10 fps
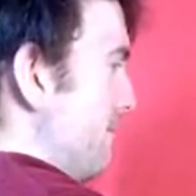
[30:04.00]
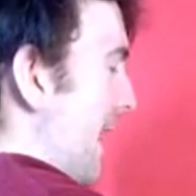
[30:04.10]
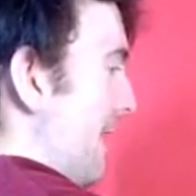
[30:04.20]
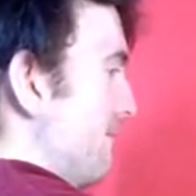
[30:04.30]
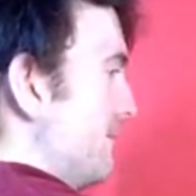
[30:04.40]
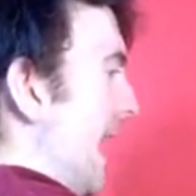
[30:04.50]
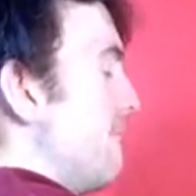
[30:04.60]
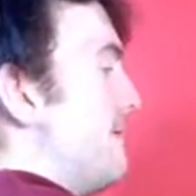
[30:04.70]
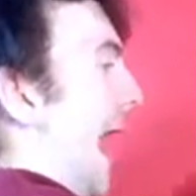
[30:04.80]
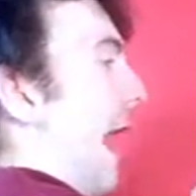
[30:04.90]
Yeah.
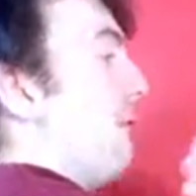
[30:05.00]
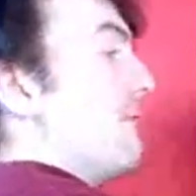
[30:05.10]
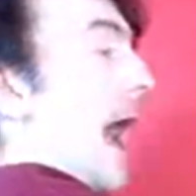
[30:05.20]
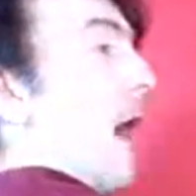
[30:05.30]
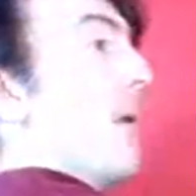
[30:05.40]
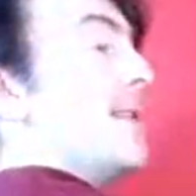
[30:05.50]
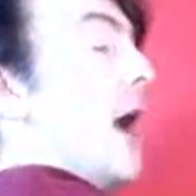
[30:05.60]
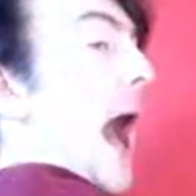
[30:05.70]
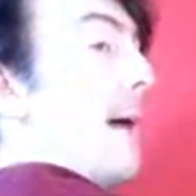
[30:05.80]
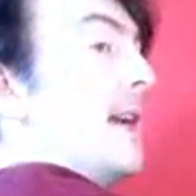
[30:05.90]
No, no, no. We're
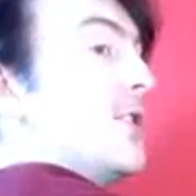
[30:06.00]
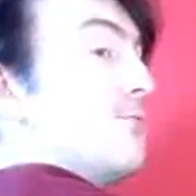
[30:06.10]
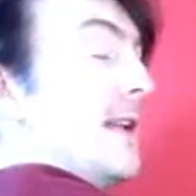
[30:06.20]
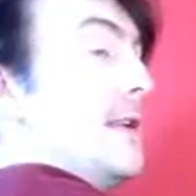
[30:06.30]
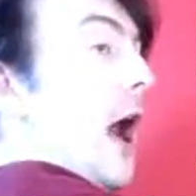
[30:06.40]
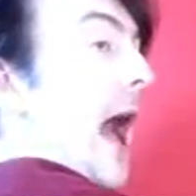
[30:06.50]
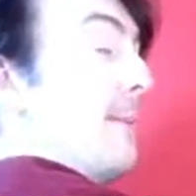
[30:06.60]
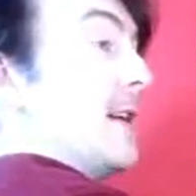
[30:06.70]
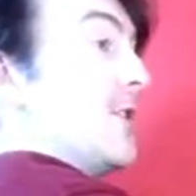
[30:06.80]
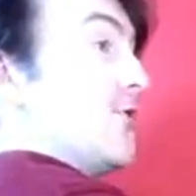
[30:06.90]
not
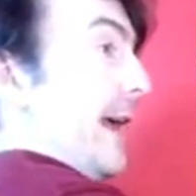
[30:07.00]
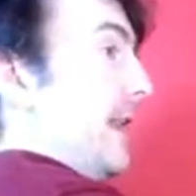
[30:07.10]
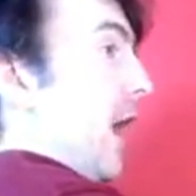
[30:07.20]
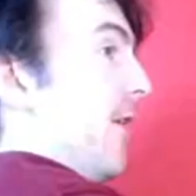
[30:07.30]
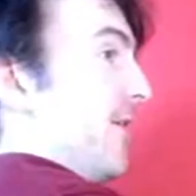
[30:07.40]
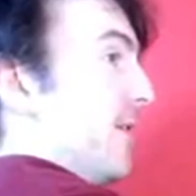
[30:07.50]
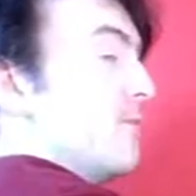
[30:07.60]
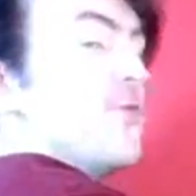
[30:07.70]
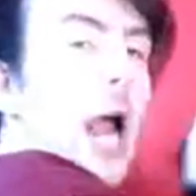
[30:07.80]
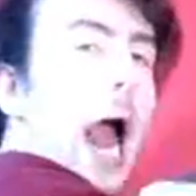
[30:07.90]
having a drill off.
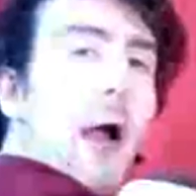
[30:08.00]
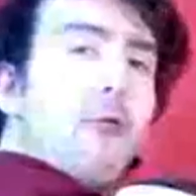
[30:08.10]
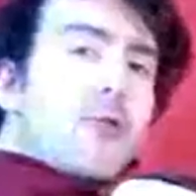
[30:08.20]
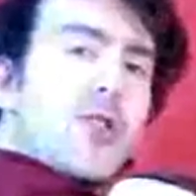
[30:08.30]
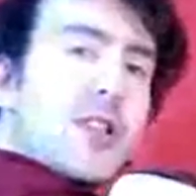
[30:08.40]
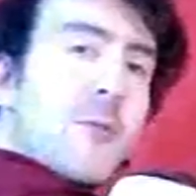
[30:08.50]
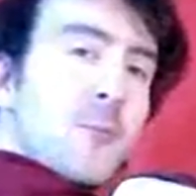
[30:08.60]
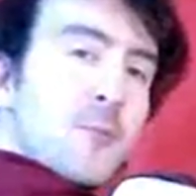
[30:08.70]
Don't.